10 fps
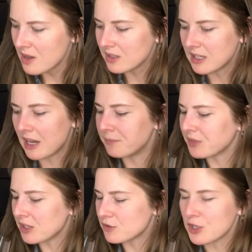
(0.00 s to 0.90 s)
Yeah,
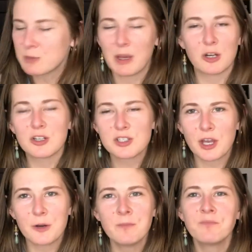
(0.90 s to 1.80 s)
and as far as pairings
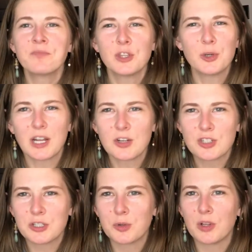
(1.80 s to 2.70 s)
go, you could actually
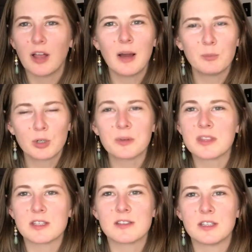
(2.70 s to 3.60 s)
do a lot more with
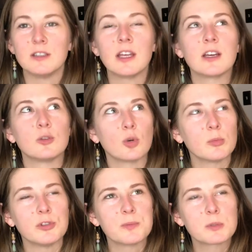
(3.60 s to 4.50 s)
this than like a
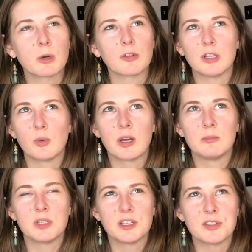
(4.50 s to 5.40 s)
normal sparkling wine,
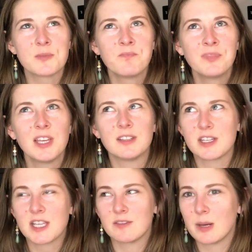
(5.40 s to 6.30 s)
because it does
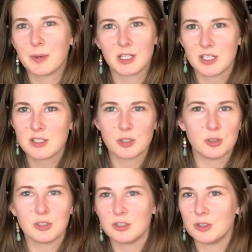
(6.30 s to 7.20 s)
have that body. So you
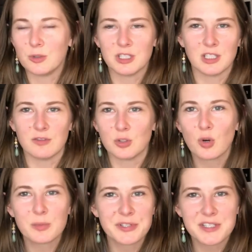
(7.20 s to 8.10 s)
could do any of the
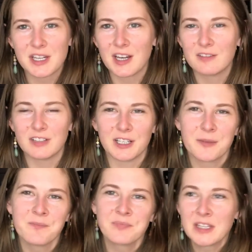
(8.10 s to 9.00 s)
normal stuff, like
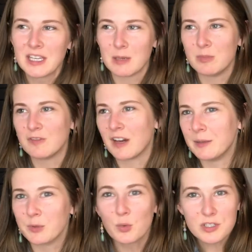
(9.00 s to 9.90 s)
it'd be fine
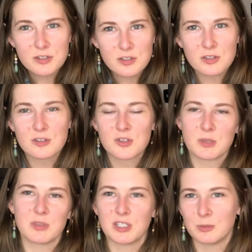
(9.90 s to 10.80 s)
with oysters, it'd
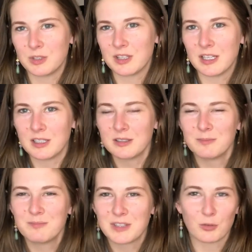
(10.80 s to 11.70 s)
be good with like
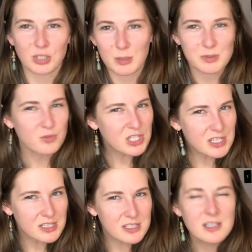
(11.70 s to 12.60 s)
different types of
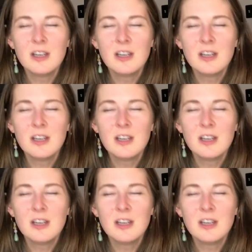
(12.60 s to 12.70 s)
cheeses.